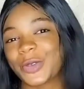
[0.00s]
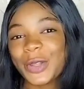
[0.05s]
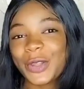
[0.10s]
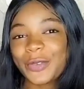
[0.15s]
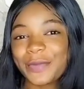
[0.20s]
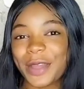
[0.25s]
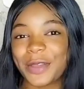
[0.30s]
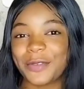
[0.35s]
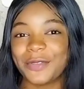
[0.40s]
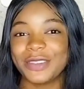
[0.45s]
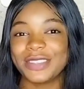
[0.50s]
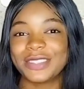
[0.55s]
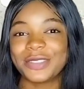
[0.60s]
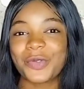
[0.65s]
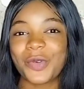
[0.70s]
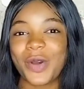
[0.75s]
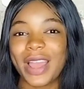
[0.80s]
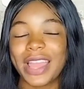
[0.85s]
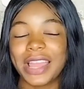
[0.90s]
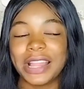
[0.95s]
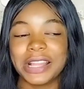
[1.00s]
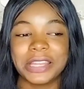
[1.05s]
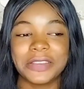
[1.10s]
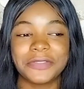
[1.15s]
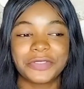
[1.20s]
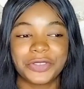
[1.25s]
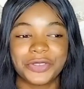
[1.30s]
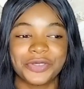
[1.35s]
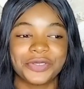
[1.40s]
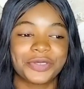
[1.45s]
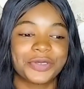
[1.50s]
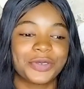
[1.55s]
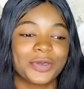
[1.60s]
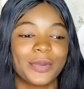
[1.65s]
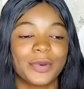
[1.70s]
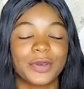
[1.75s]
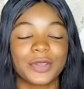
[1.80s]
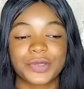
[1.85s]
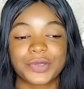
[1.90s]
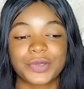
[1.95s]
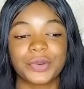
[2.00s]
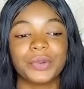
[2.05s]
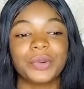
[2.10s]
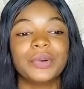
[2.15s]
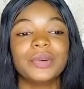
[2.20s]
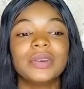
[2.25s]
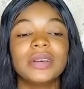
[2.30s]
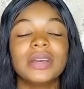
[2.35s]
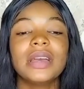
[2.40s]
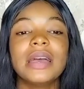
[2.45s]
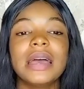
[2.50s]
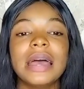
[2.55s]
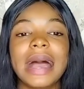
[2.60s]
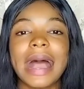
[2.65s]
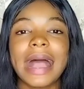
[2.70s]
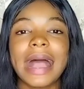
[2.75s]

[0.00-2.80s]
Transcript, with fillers: was one of my reasons why I left YouTube also.